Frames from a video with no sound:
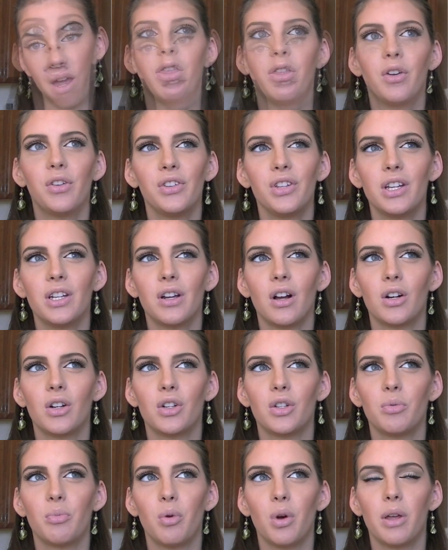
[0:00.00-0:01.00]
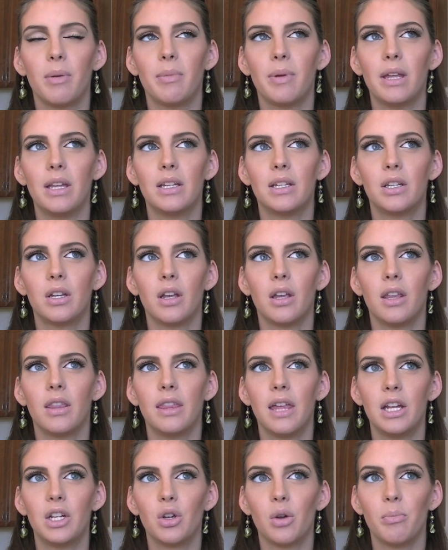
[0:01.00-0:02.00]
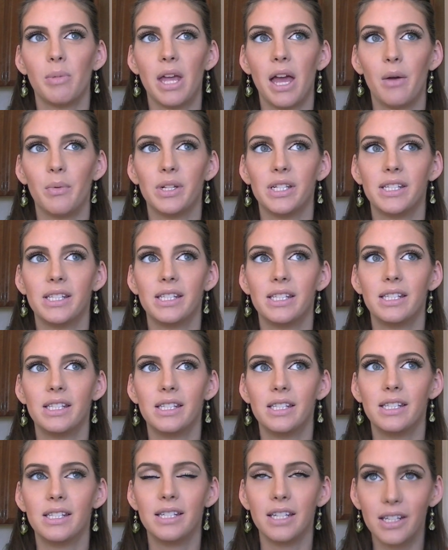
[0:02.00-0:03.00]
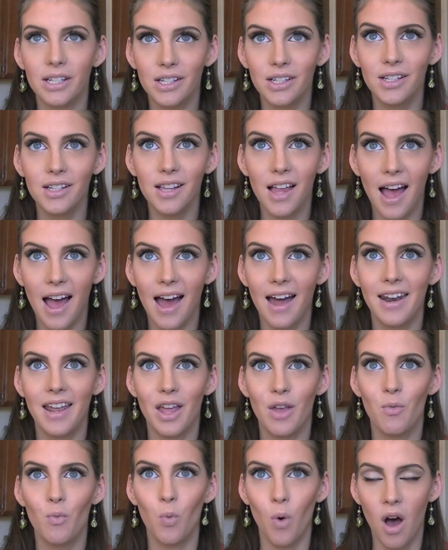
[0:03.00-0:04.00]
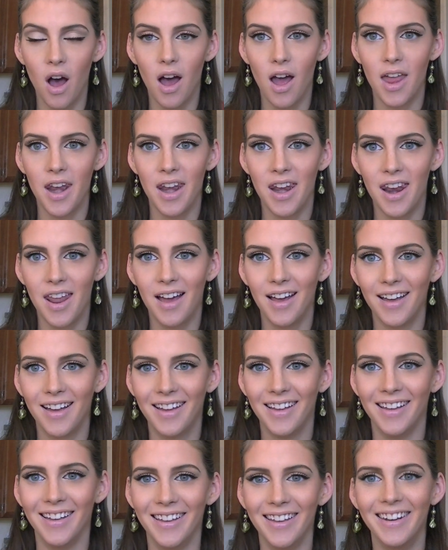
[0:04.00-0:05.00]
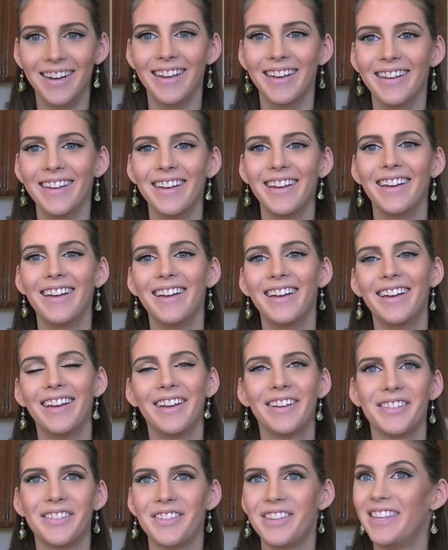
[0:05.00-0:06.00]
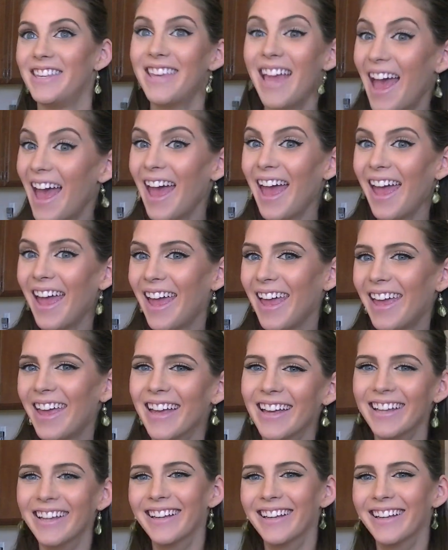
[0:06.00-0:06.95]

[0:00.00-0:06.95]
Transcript: My Thursday doctor's appointment, they told me I was still at a 1. Yay!